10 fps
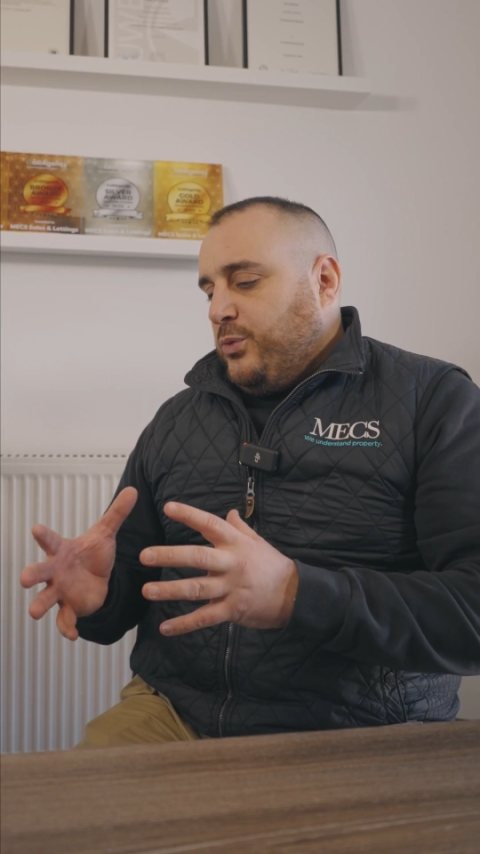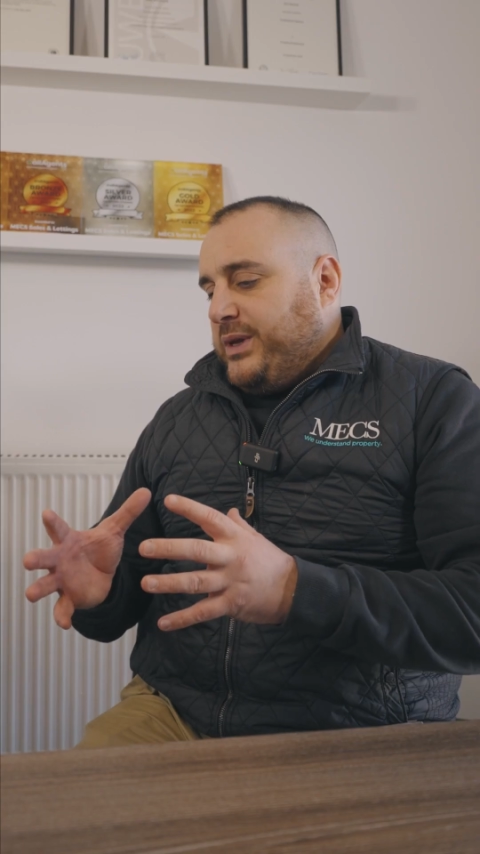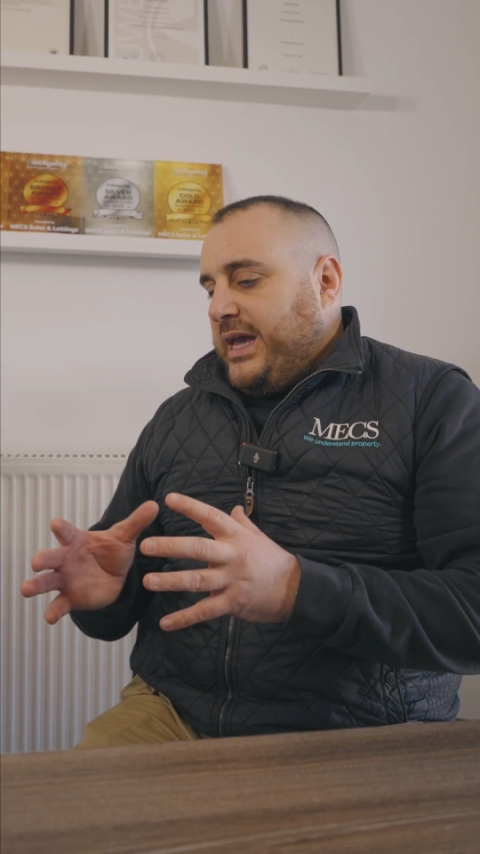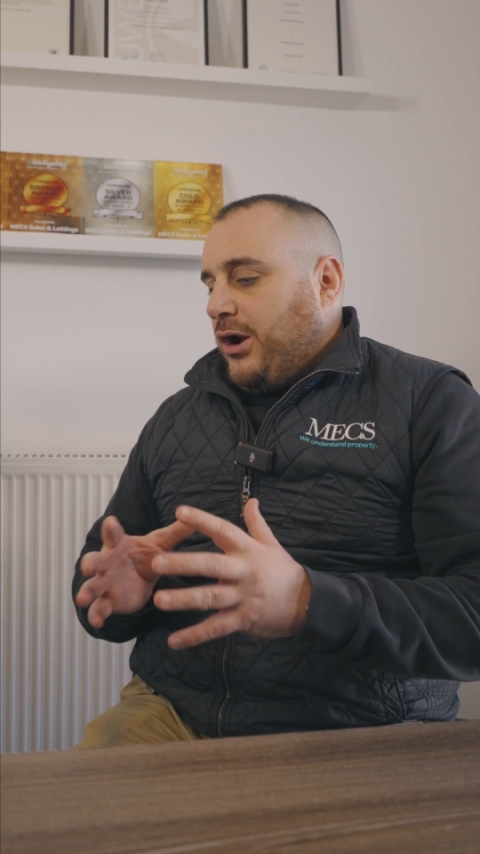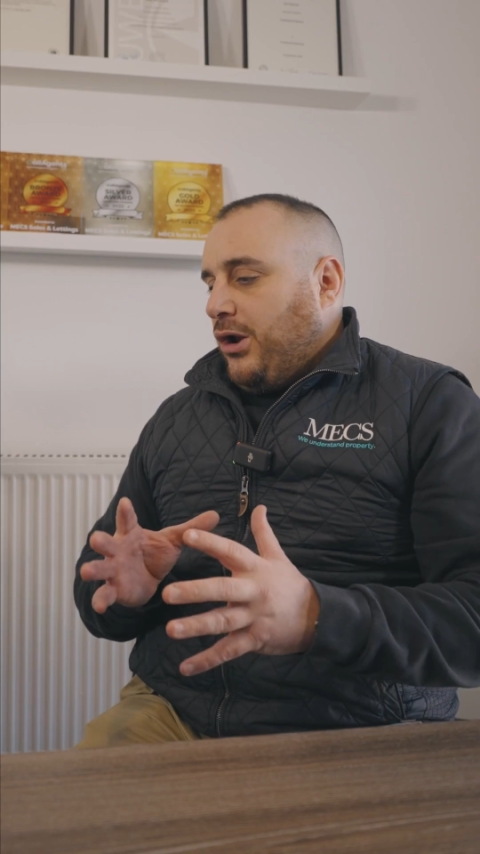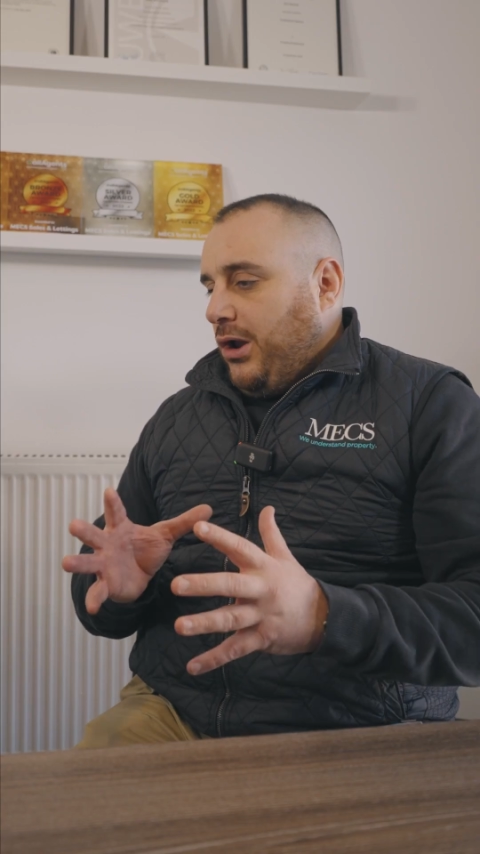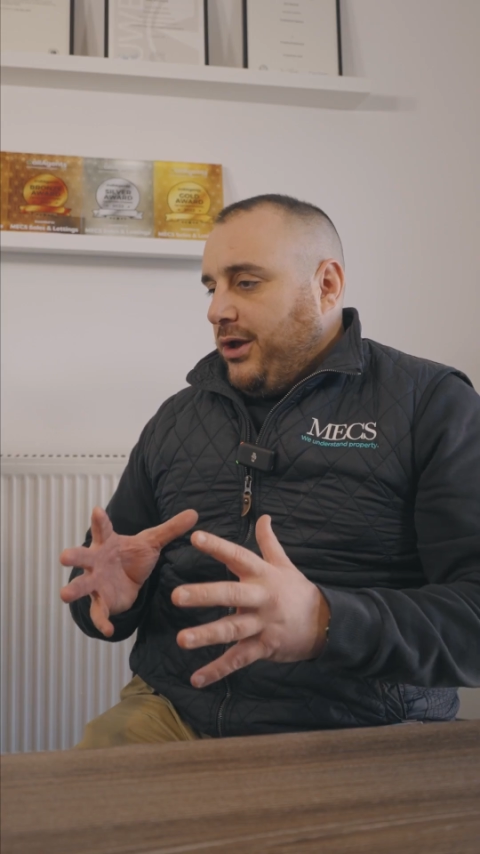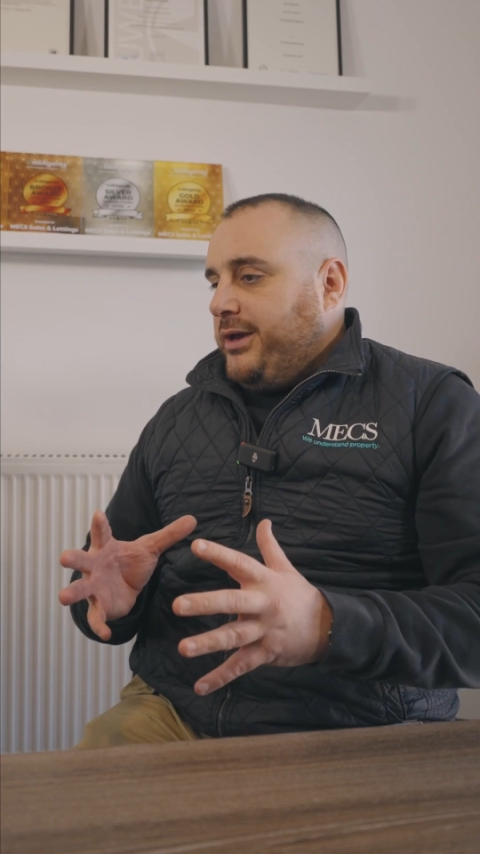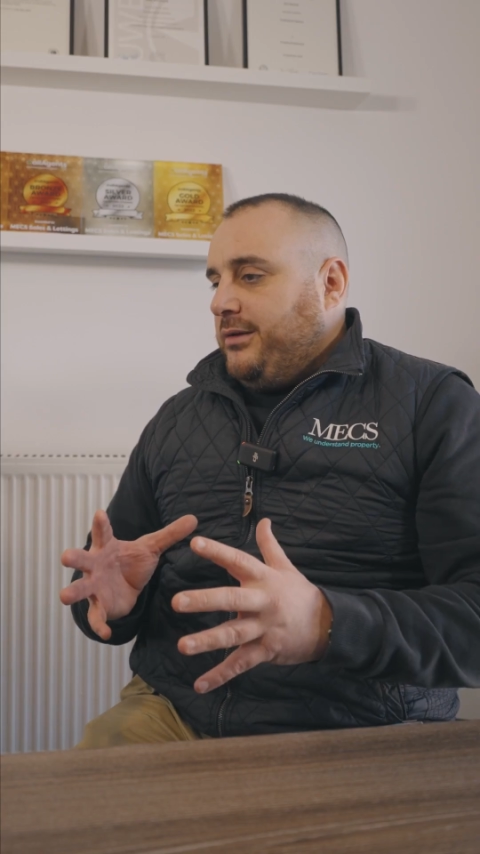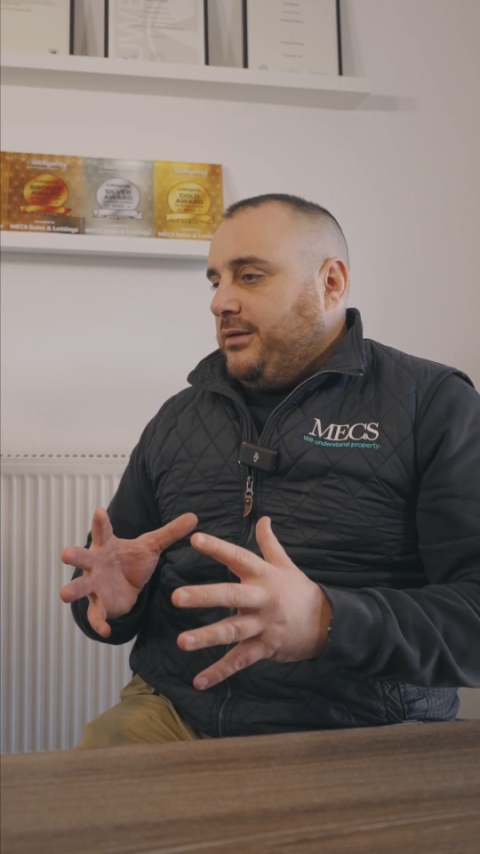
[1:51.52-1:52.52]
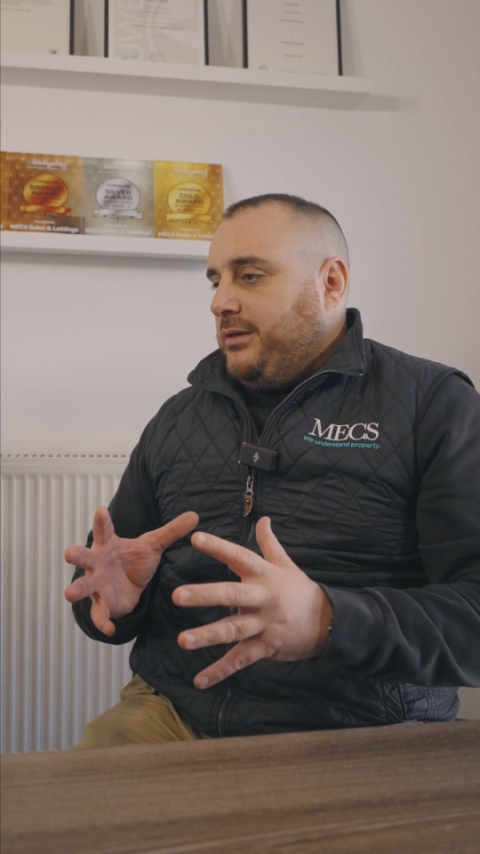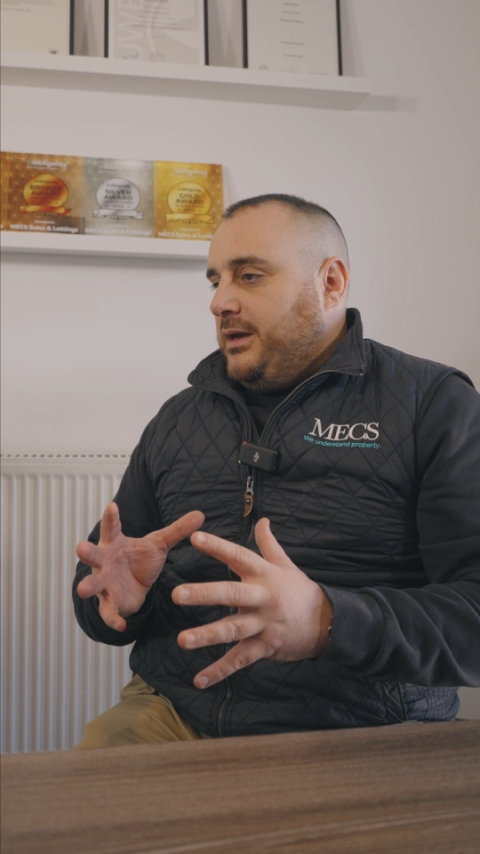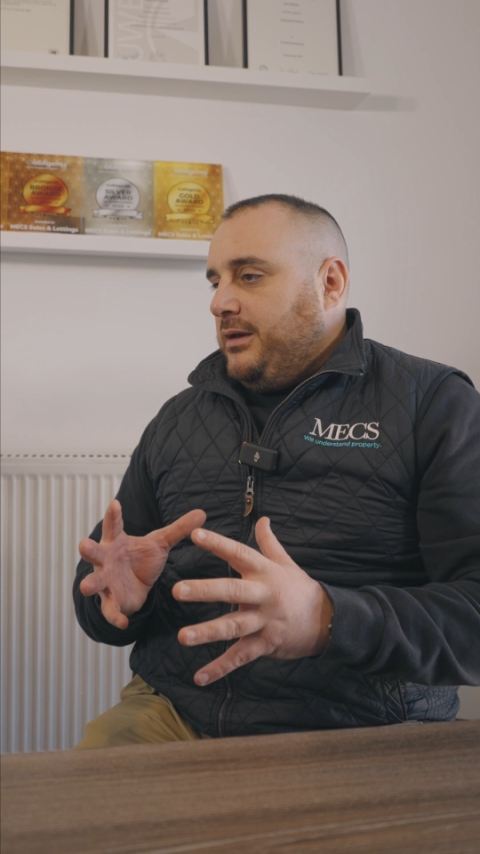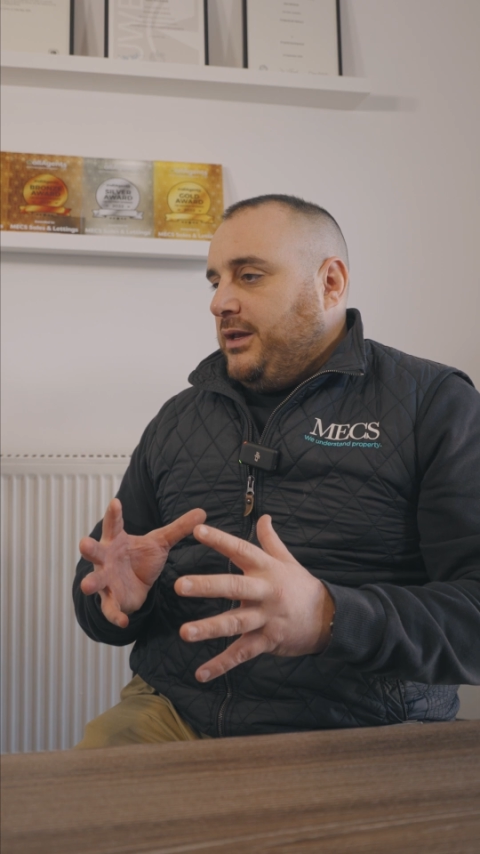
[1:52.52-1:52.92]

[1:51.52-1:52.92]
we get a client and they're